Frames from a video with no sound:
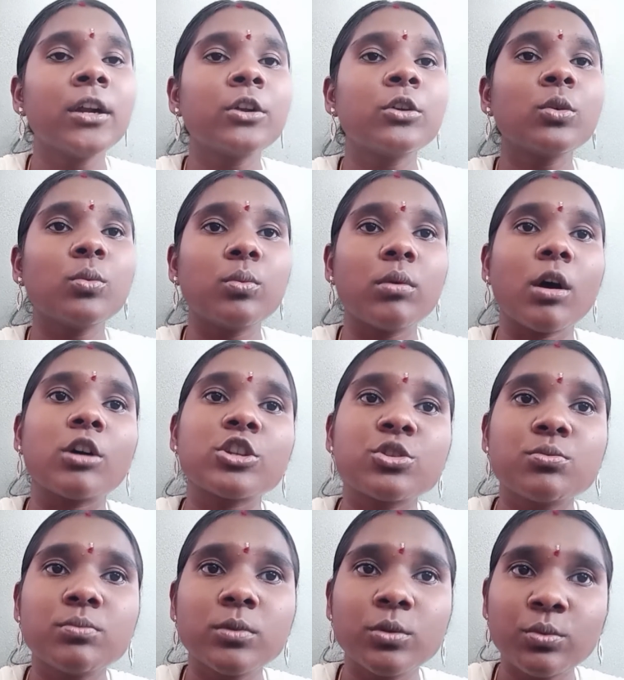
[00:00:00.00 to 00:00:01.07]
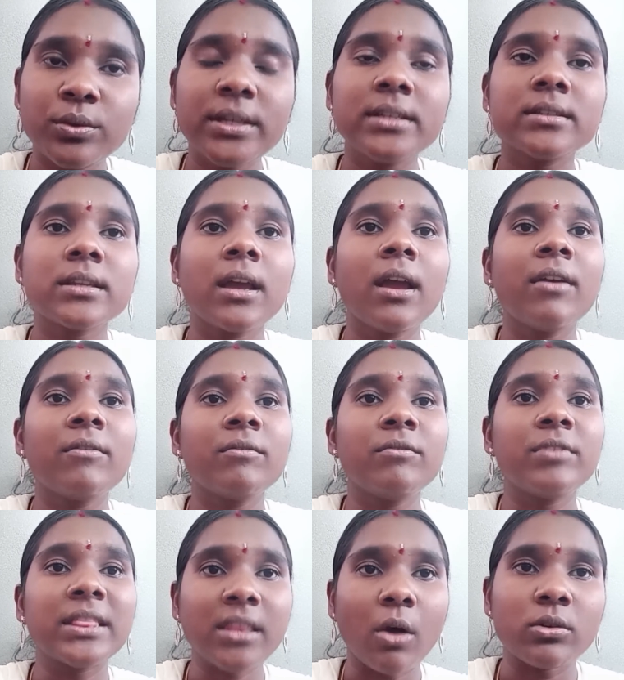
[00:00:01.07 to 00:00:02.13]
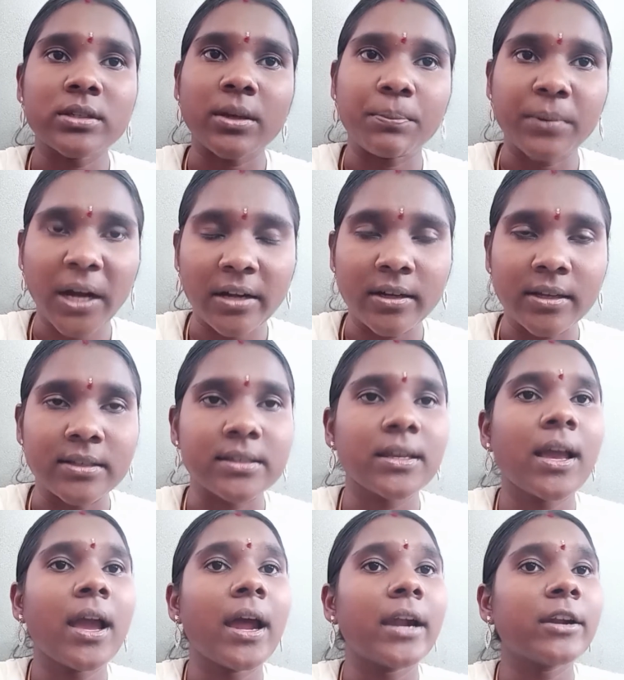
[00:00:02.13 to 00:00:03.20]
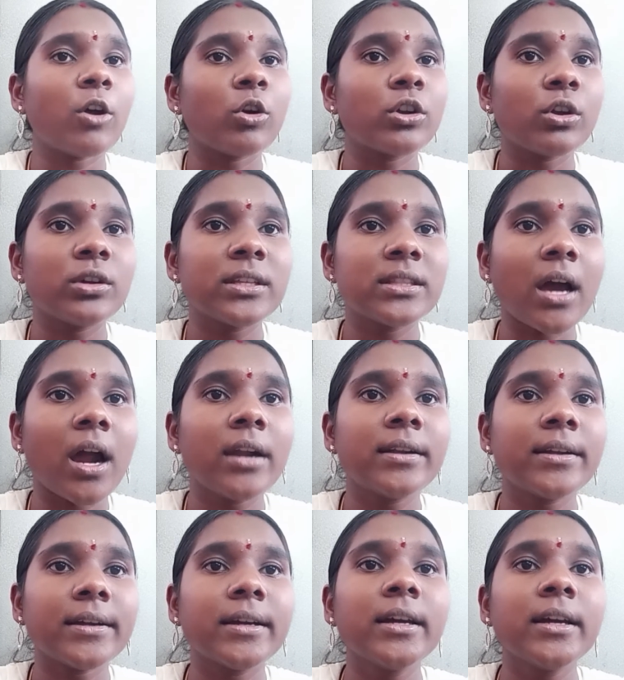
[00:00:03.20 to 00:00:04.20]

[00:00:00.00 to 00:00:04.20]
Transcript: to watch movies without subtitles, and not only that,